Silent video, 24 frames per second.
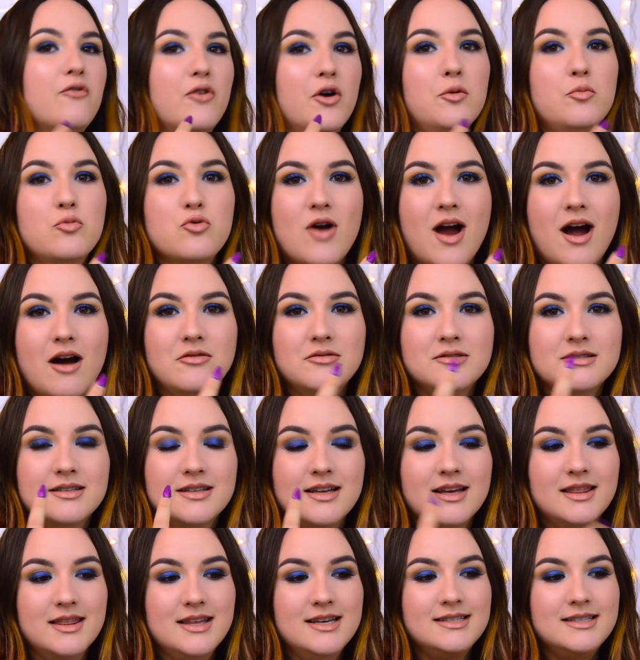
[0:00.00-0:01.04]
For brows,
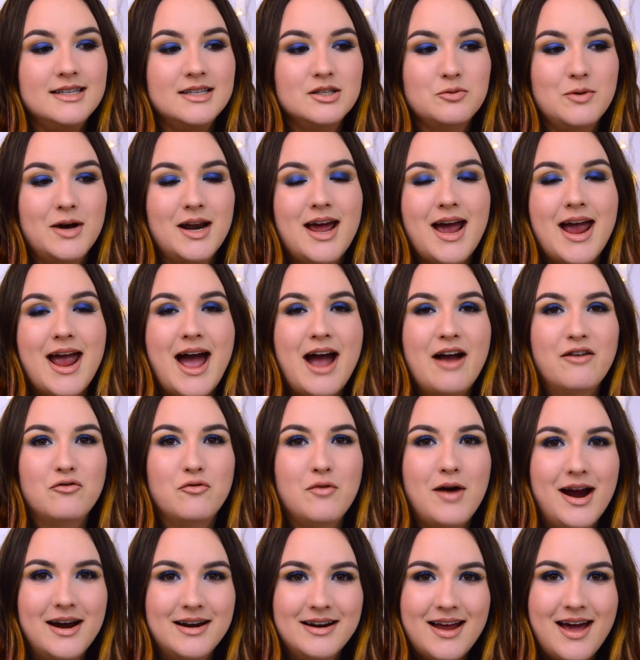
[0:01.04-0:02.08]
this is what I have
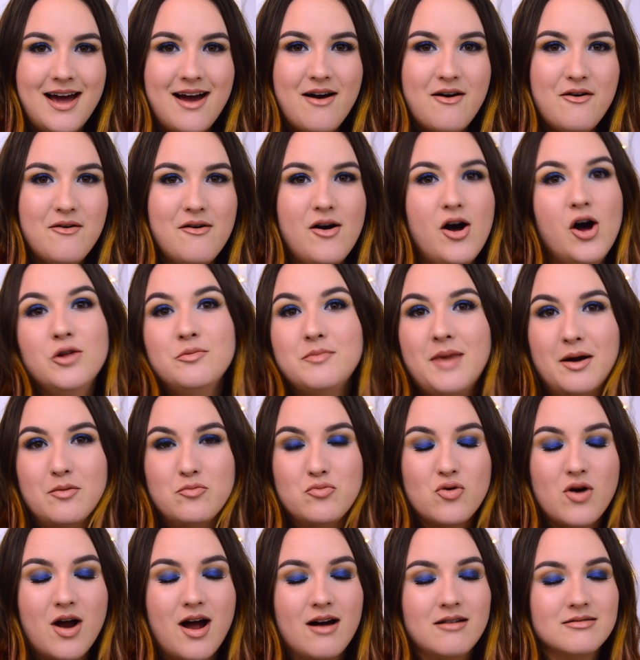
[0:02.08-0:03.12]
right now on my
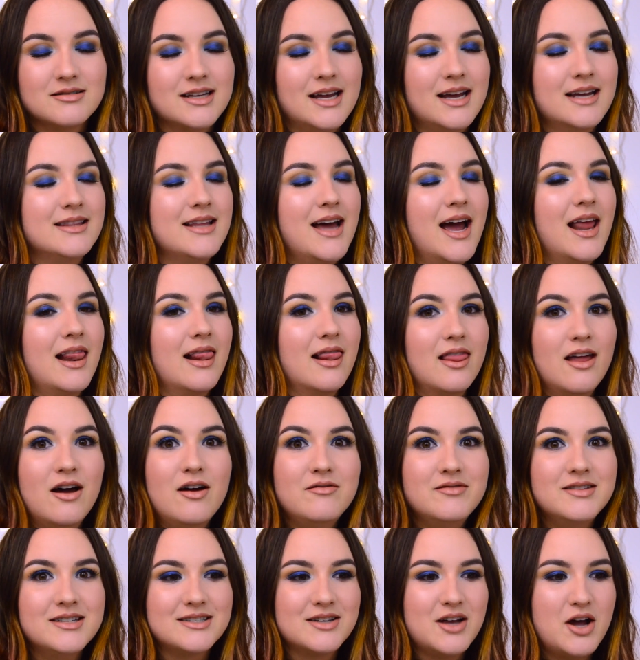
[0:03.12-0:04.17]
brows, and I
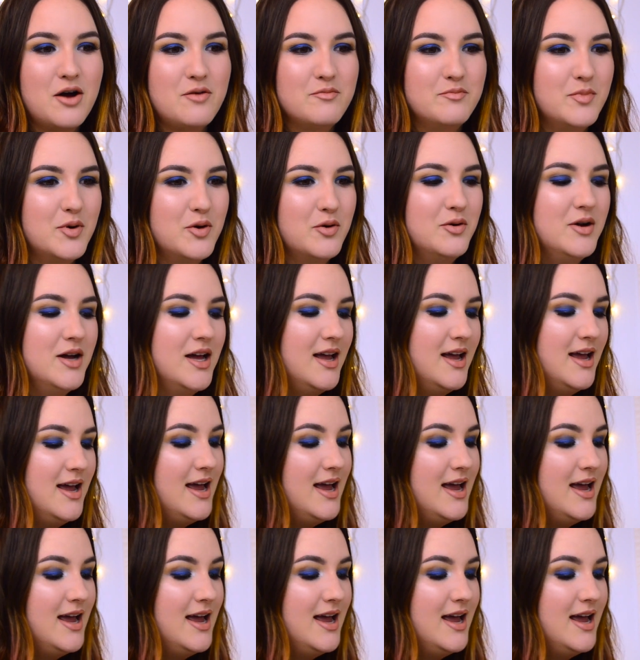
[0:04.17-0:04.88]
love this combo.